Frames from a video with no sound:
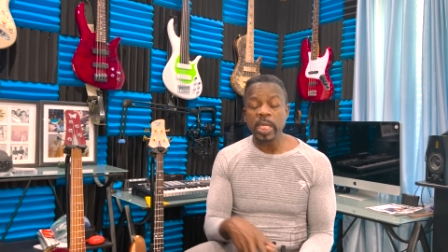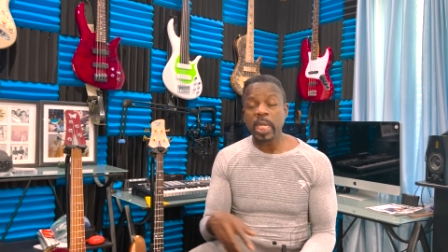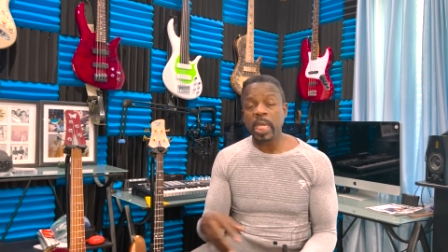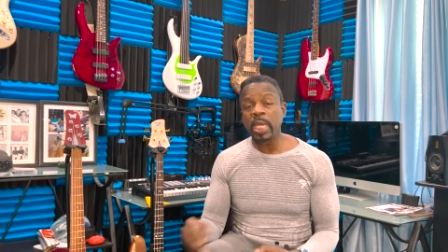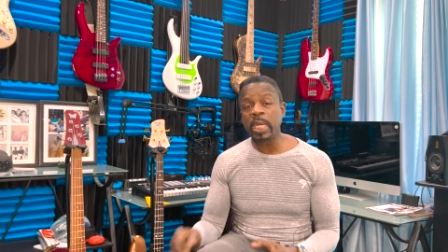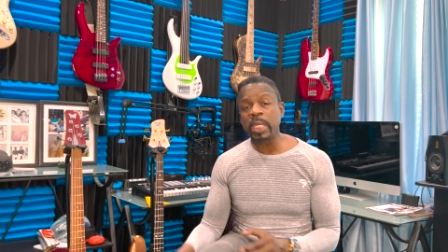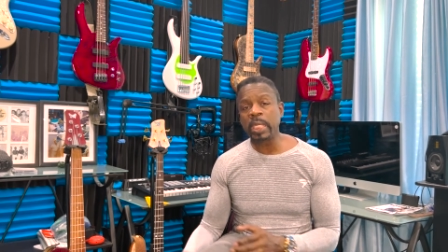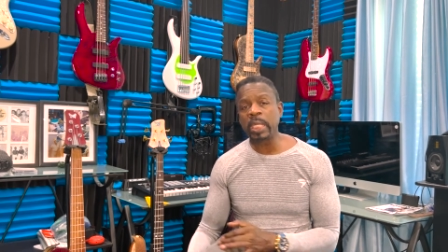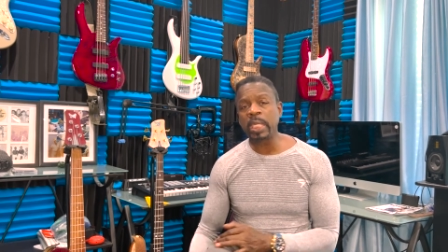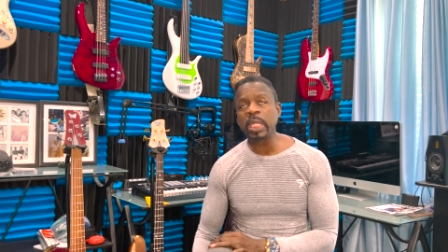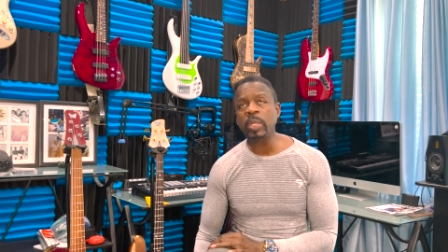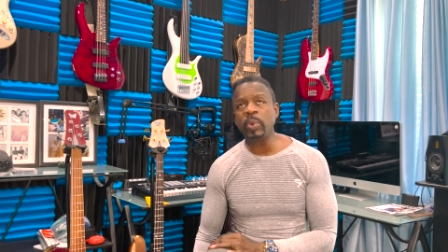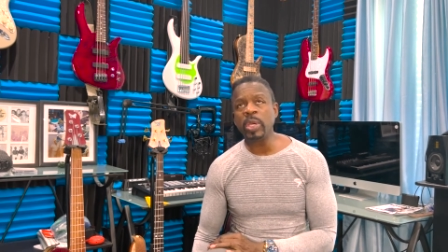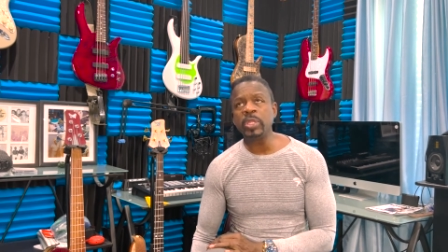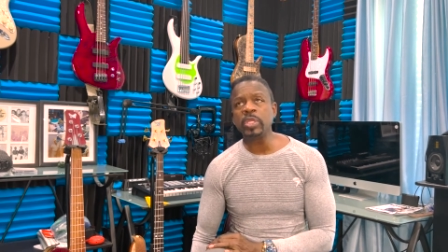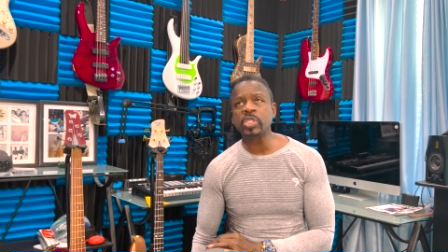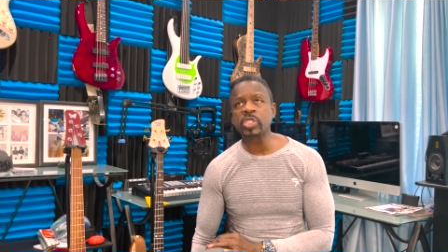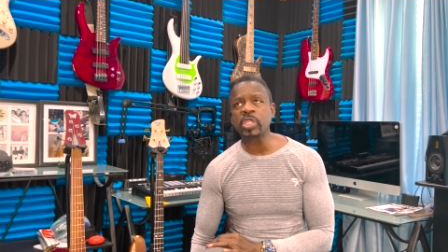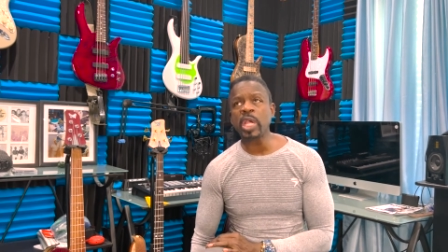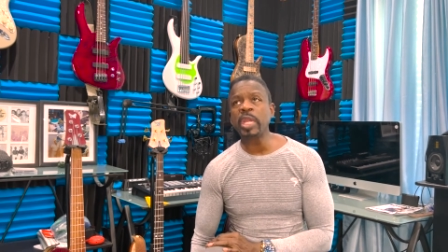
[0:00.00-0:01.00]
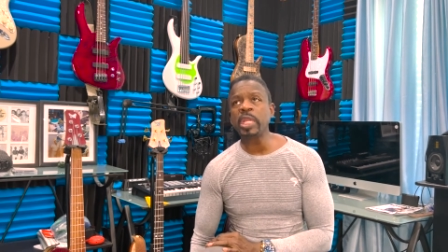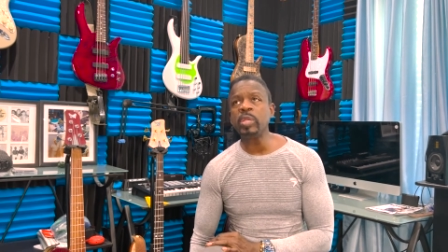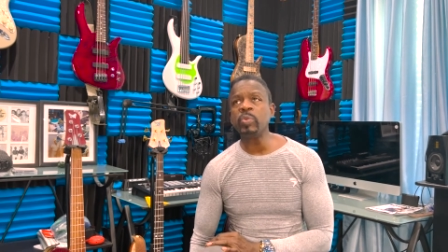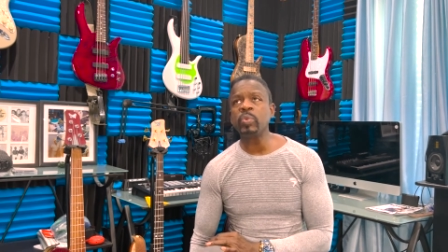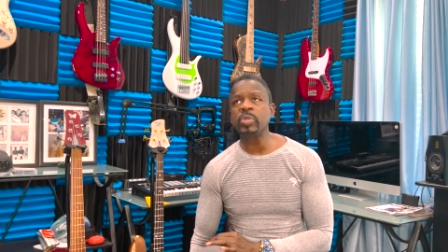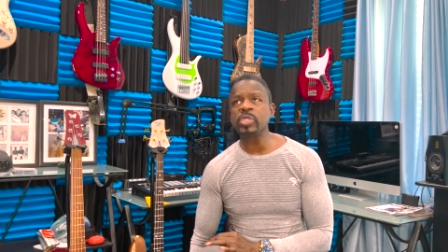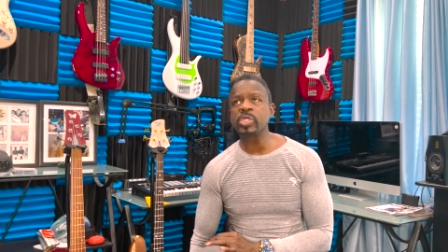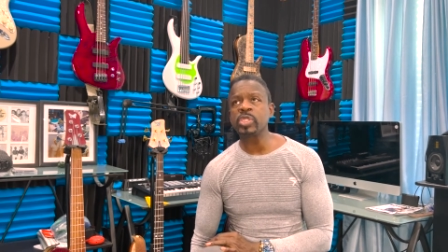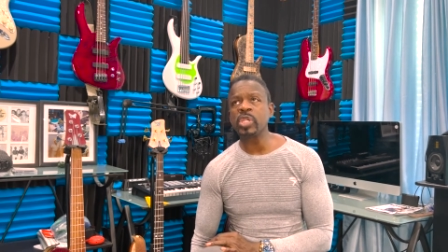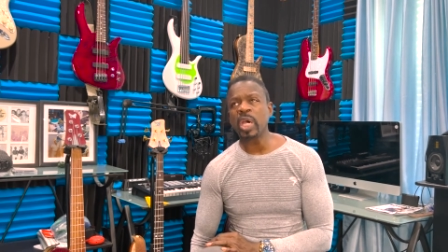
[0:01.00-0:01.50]
And anyway, the study
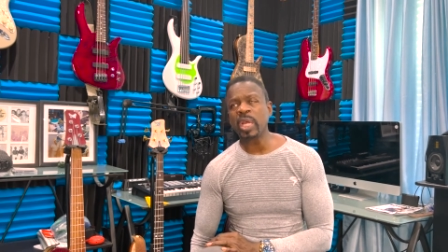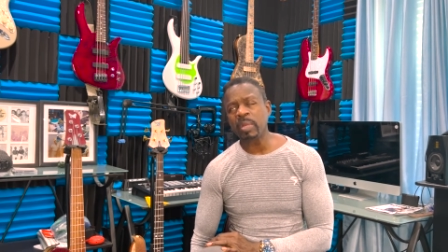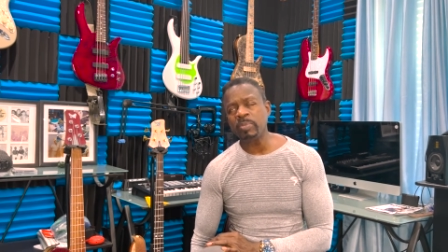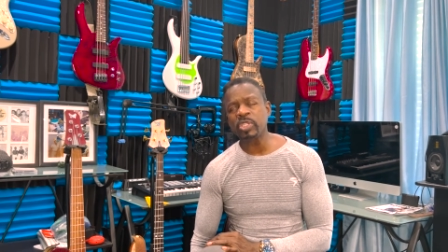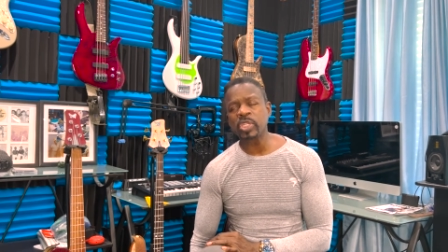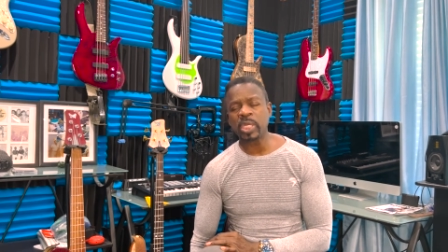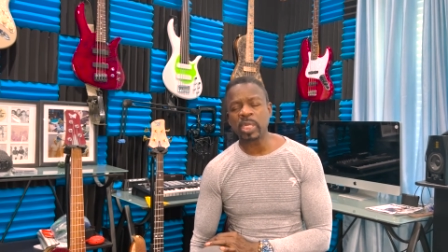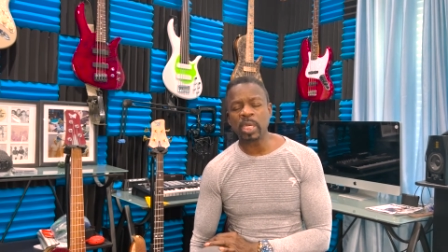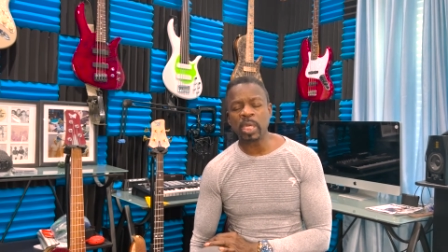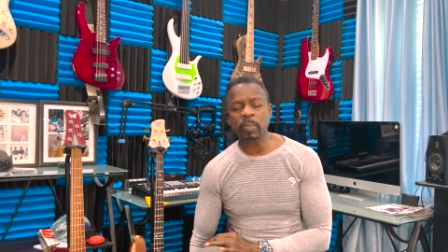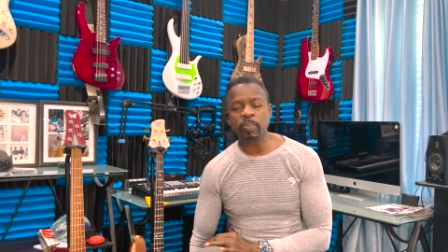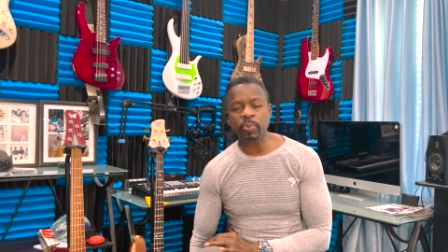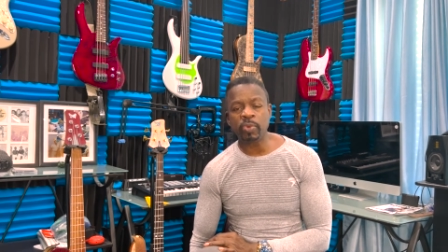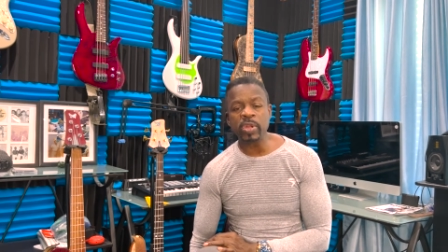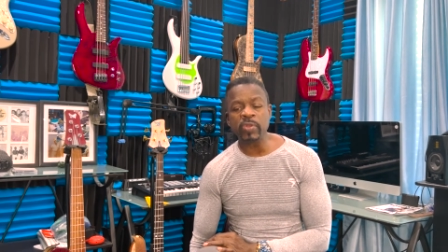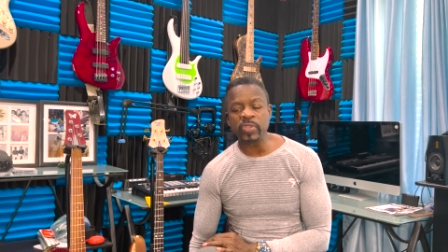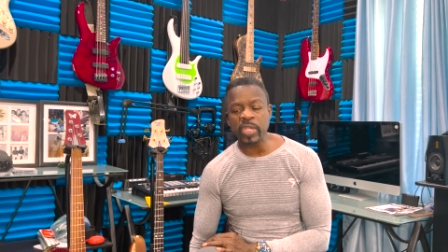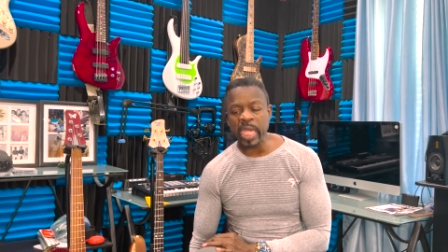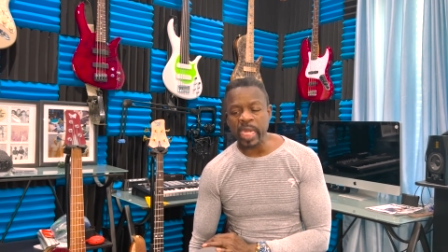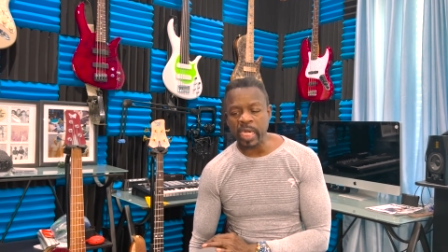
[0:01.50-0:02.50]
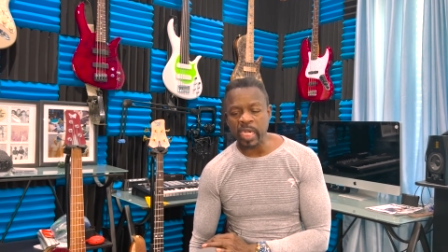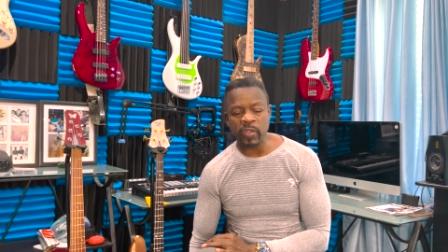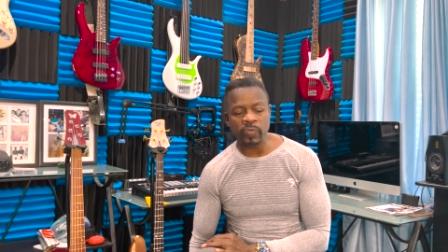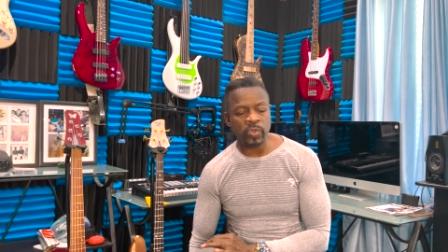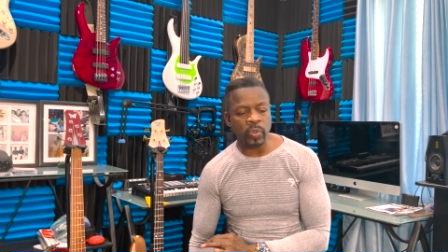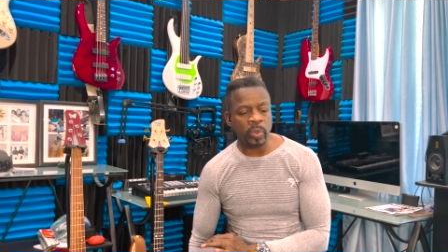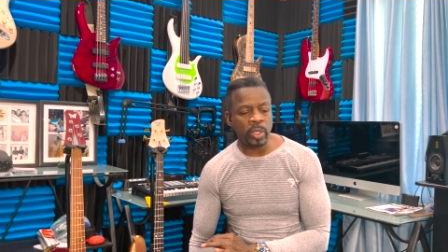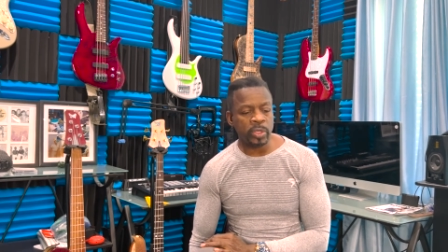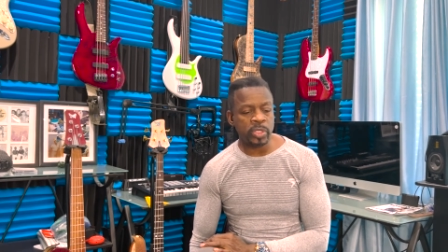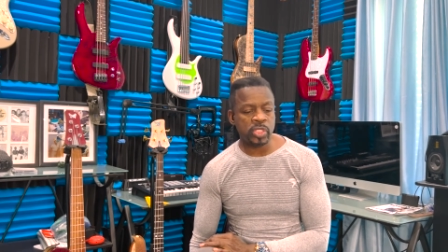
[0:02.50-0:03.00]
was done. I'm just going to abbreviate it, if you will.